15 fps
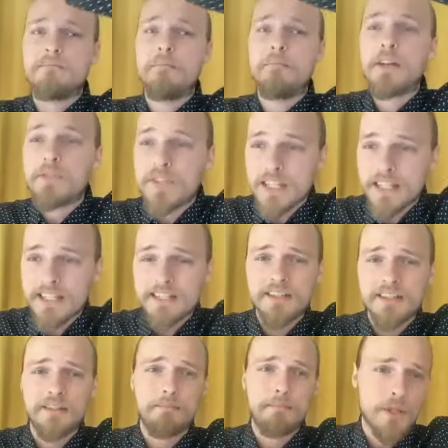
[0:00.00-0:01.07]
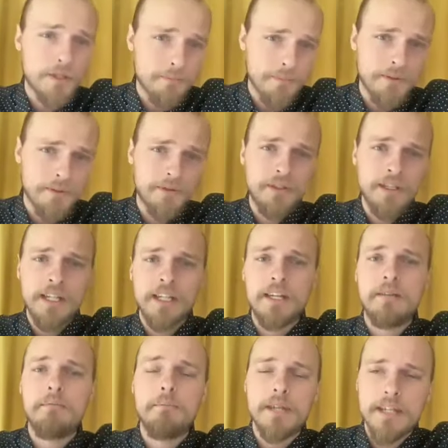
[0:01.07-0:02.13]
melting into purple
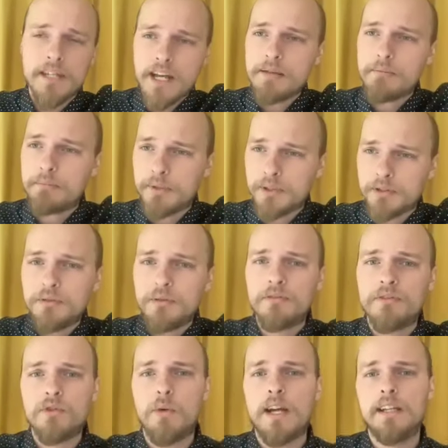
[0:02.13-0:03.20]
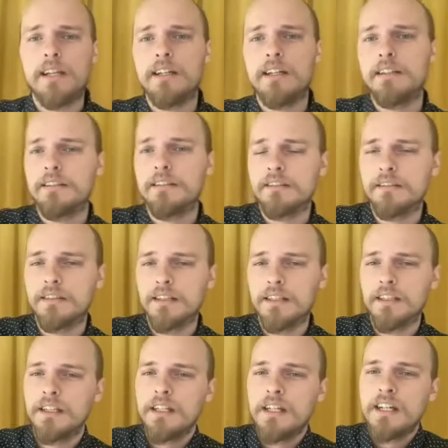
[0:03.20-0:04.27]
and midnight blue of twilight.
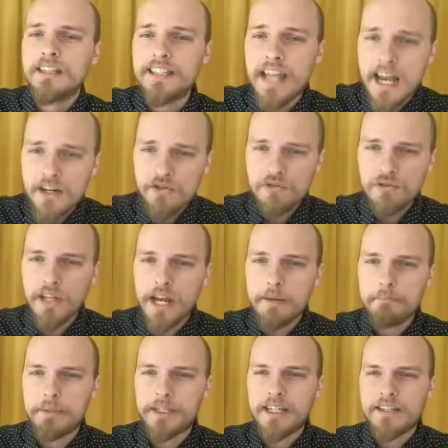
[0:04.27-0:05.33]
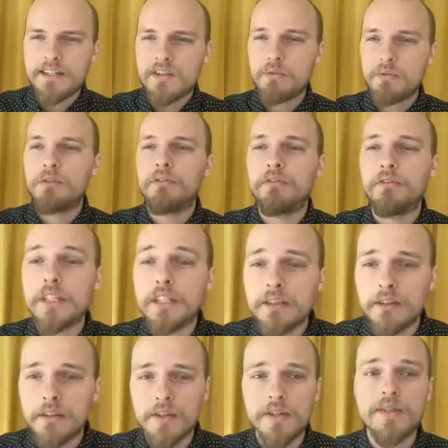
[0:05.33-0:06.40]
The astral light begins to
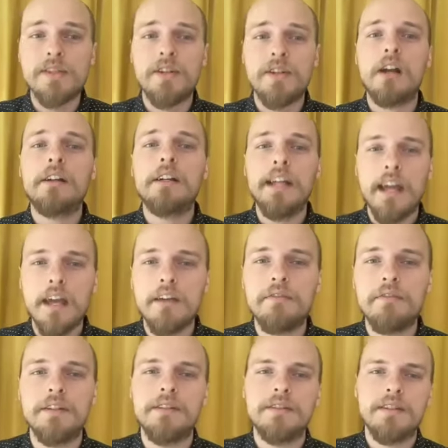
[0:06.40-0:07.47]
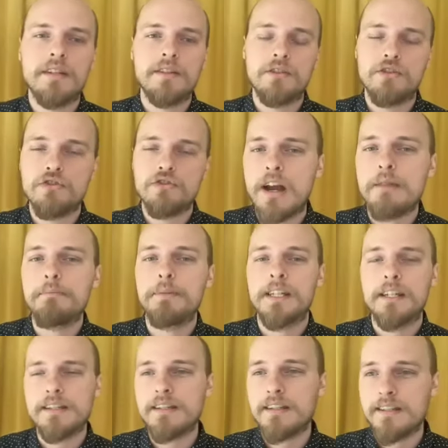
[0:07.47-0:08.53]
reveal the starry heavens as your tribe
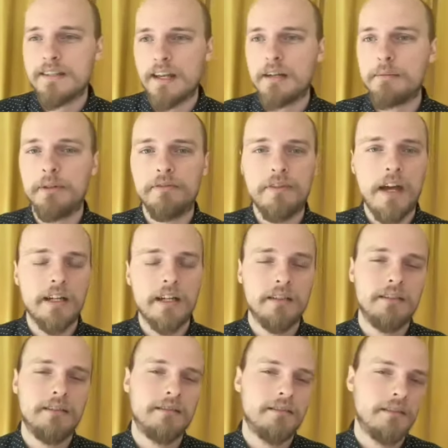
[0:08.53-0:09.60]
begins to set up a fire.